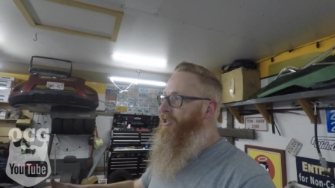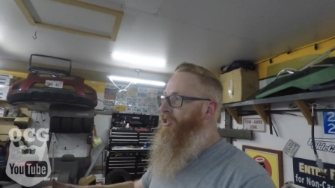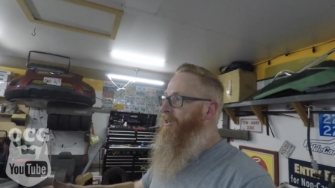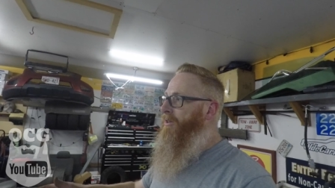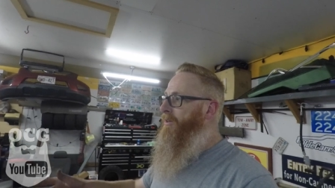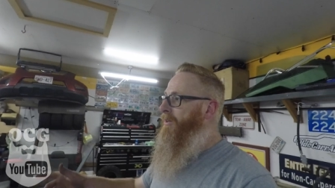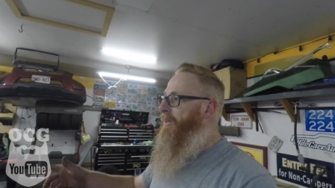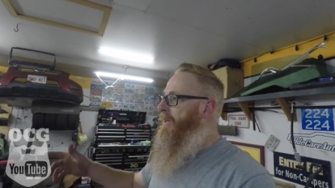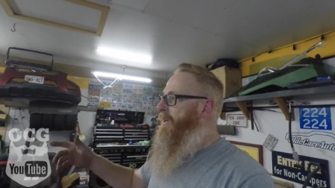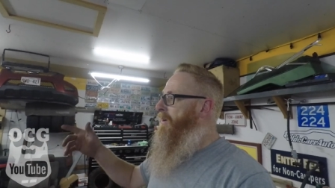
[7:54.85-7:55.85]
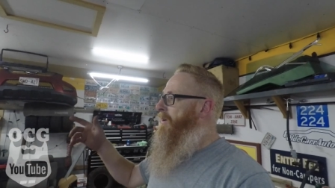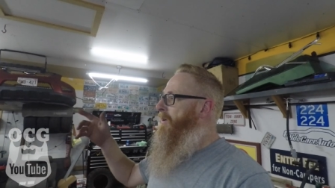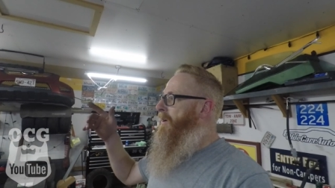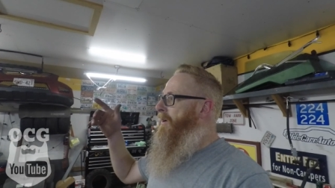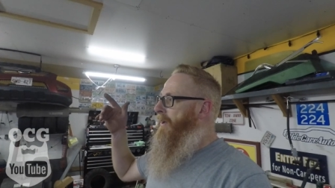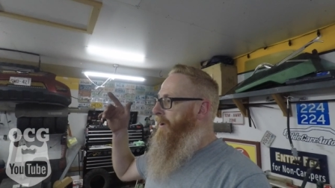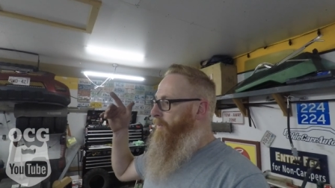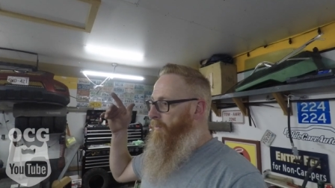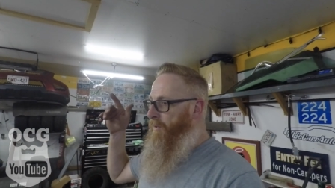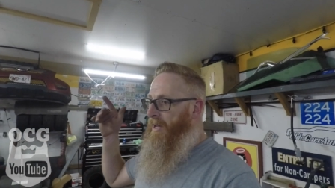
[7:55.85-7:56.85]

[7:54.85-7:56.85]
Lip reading: you when we